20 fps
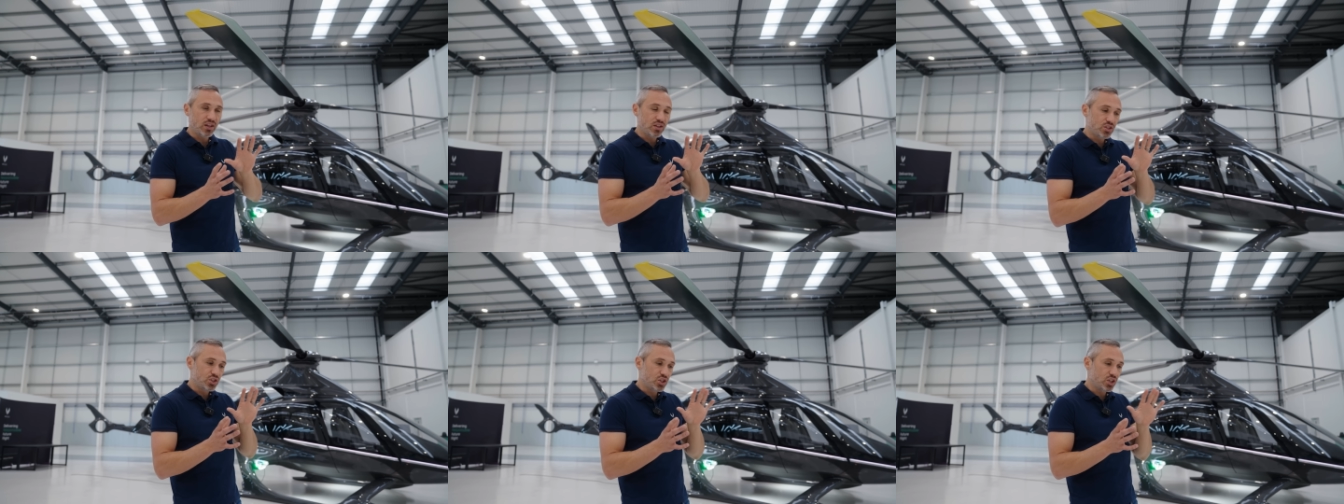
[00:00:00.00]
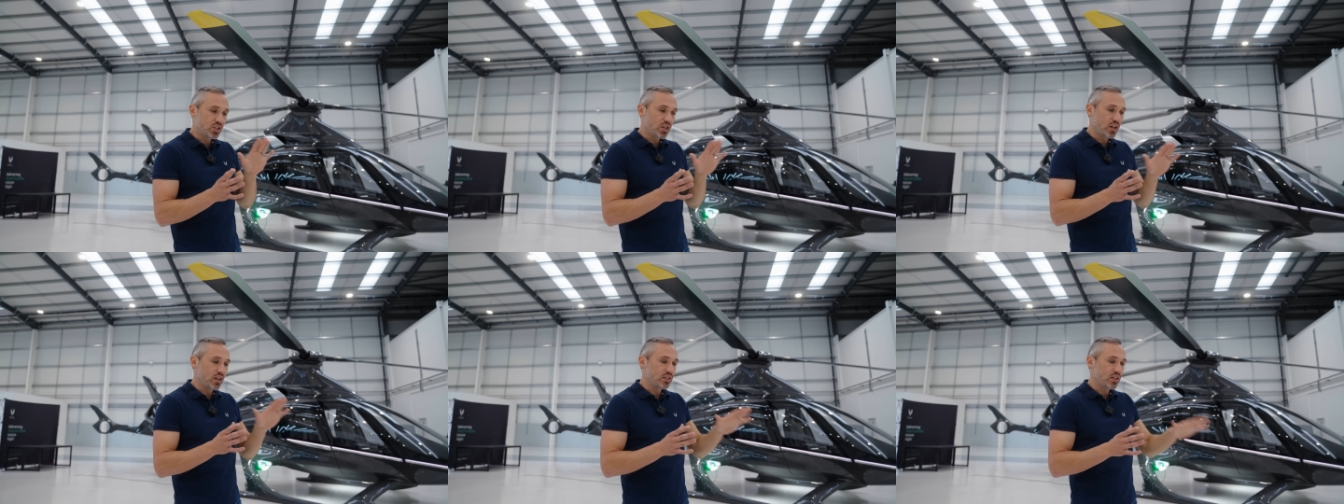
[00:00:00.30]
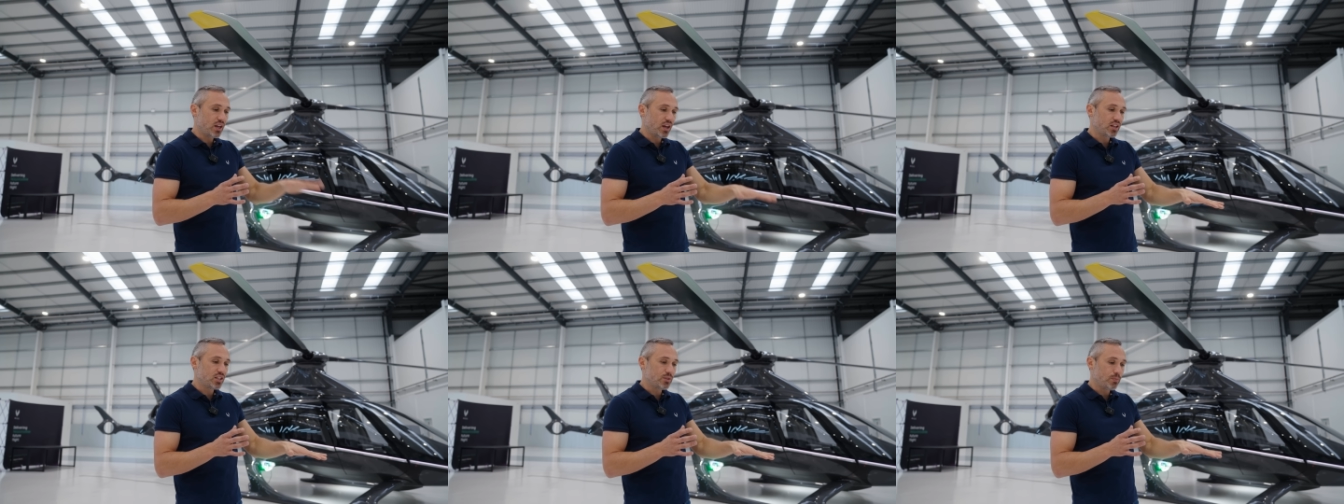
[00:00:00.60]
is just as
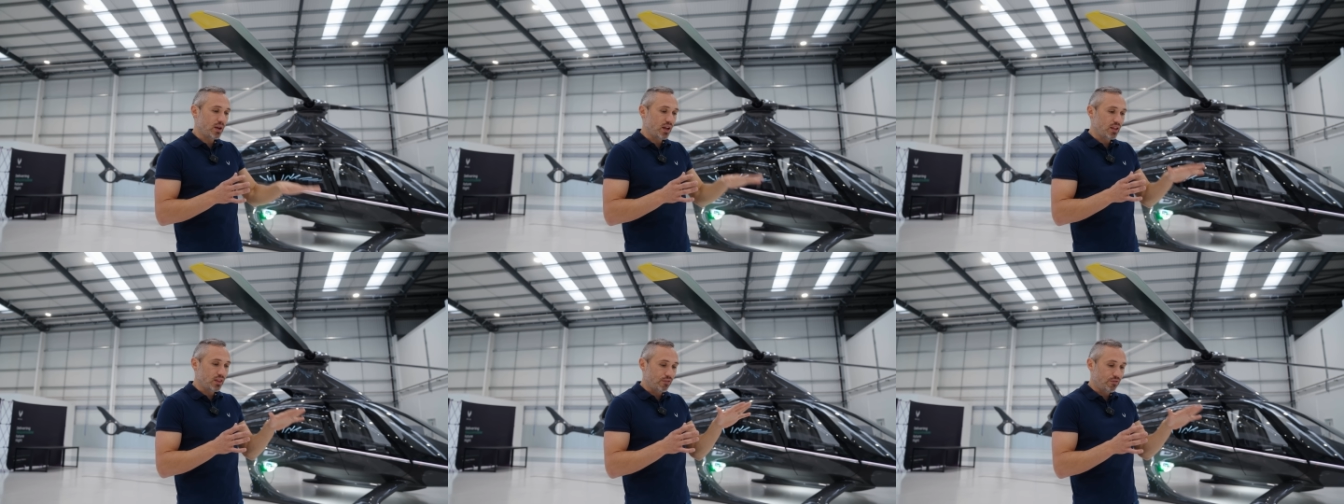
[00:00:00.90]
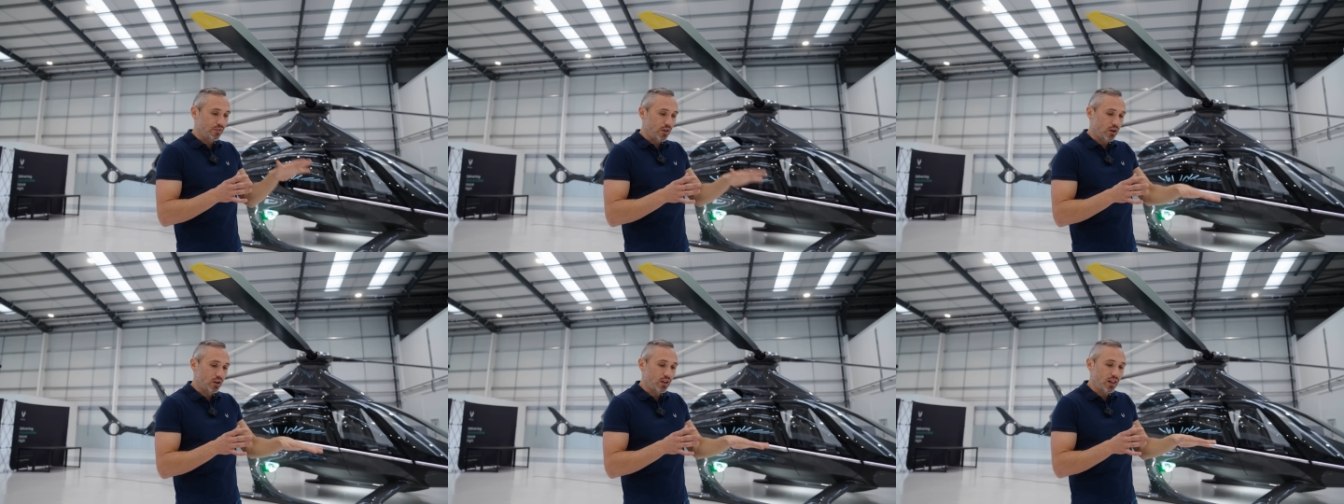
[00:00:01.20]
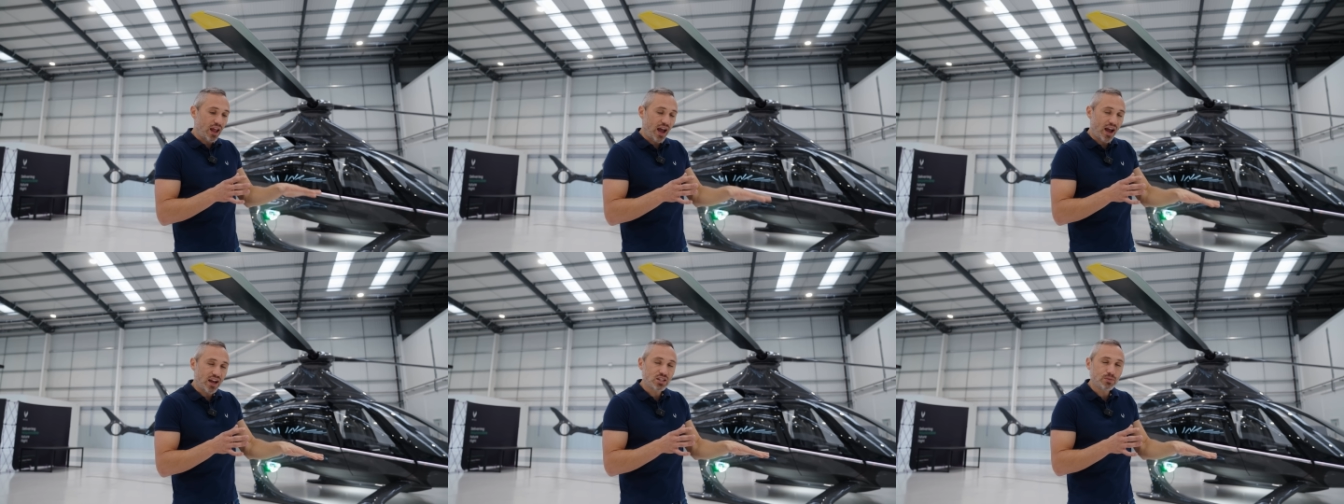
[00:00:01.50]
I explained, the very
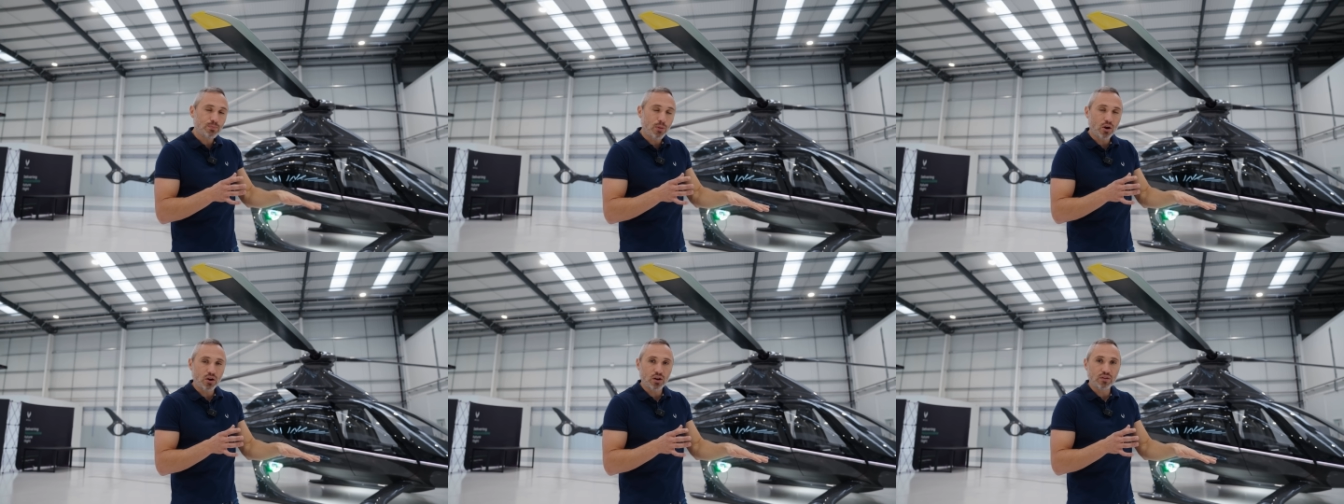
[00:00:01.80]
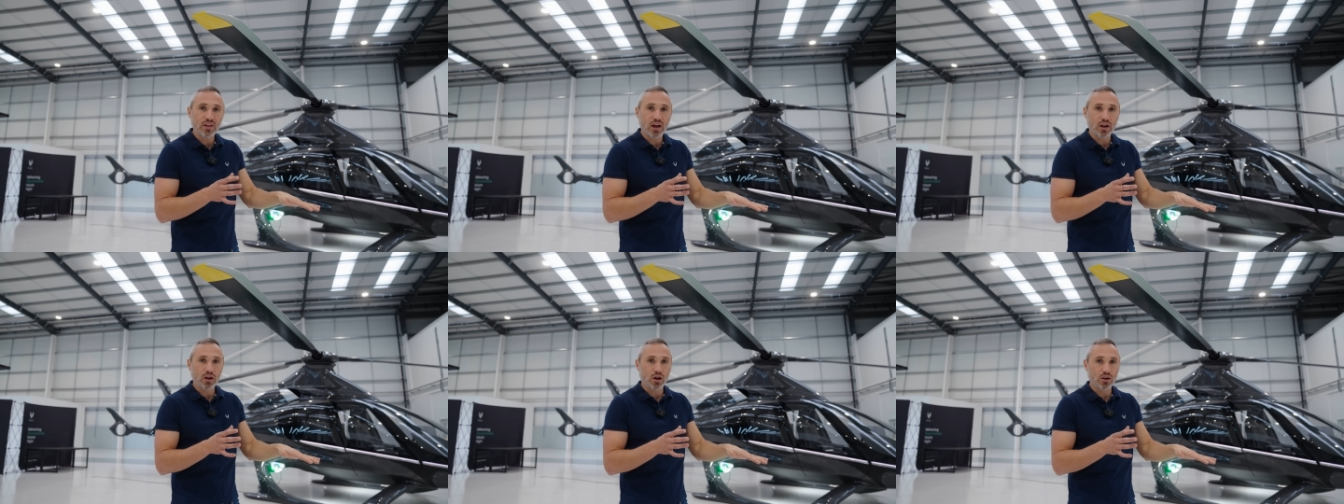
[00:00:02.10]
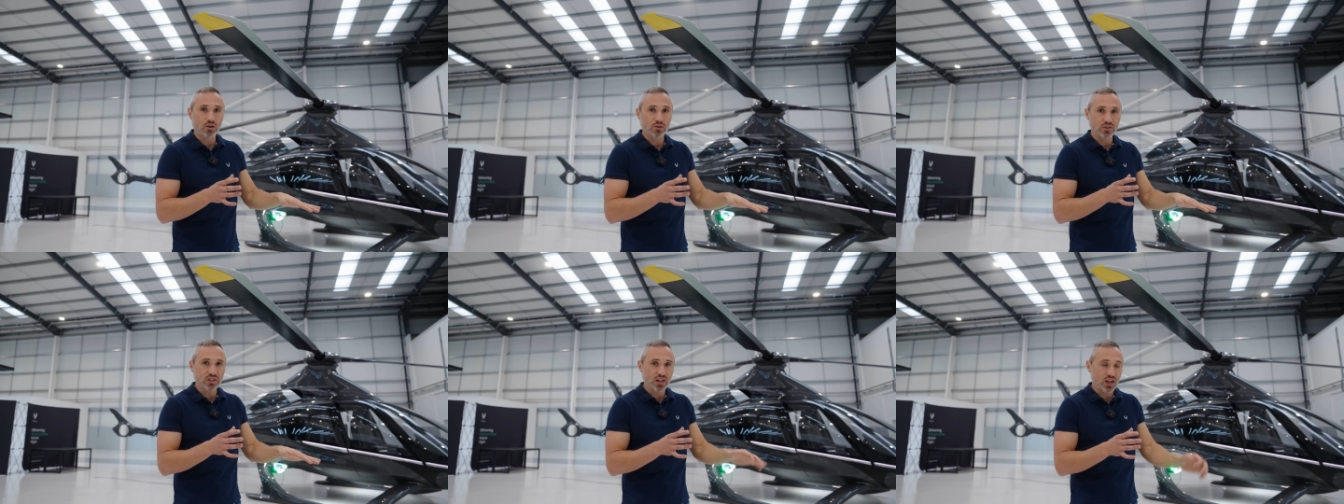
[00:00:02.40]
last part of that
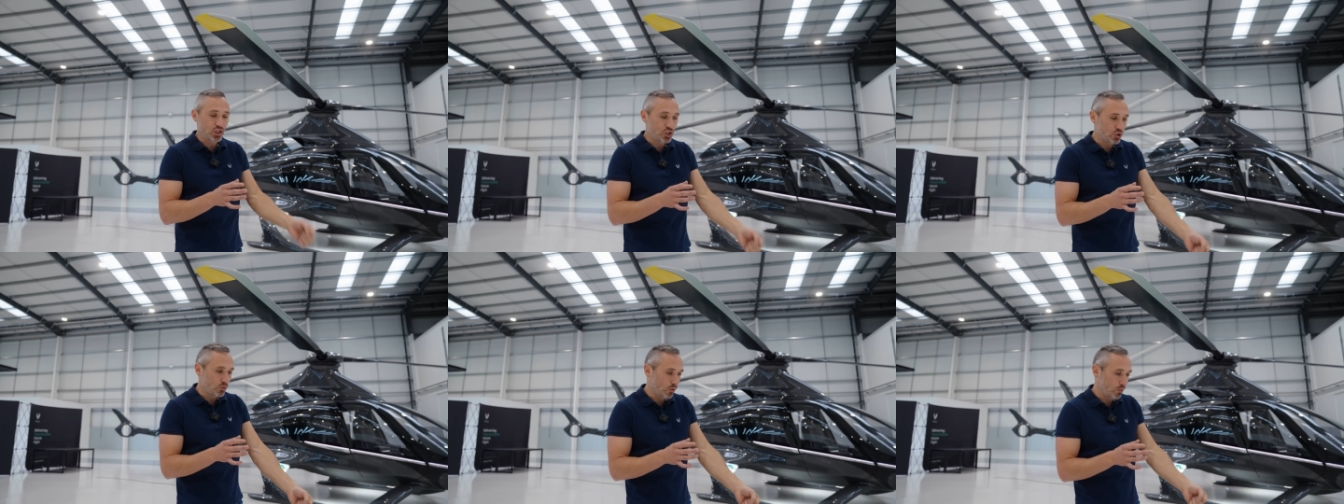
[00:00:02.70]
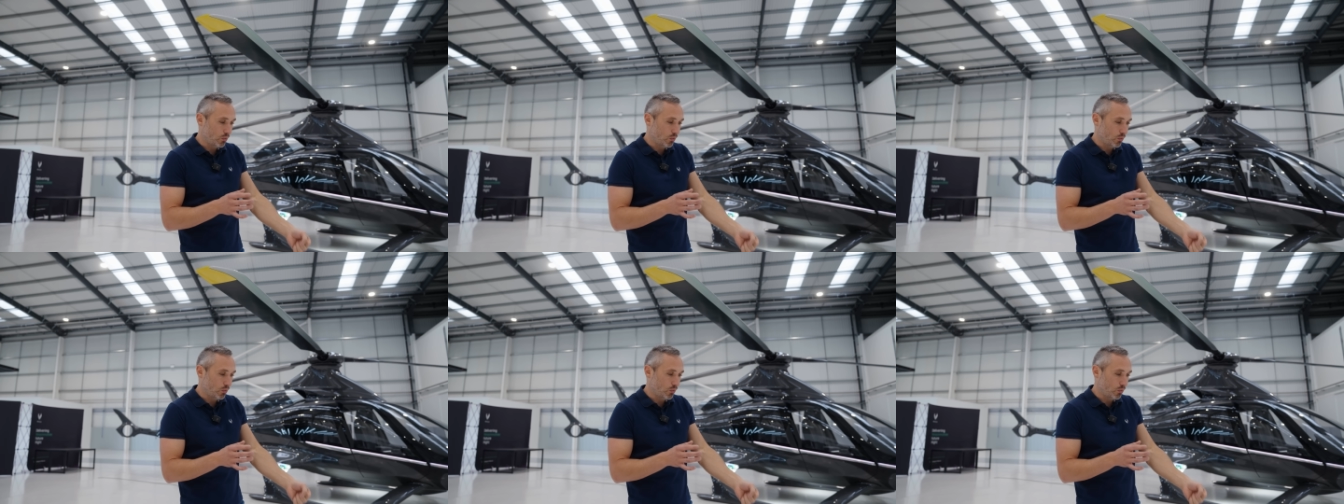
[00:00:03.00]
auto rotation,